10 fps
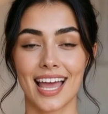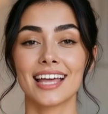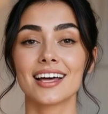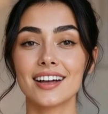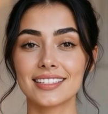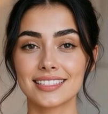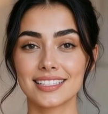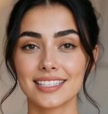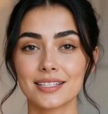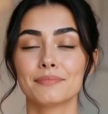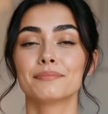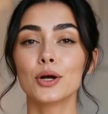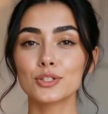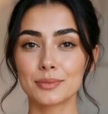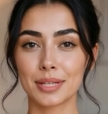And honestly,
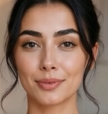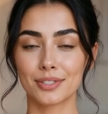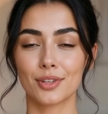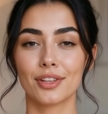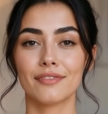most people don't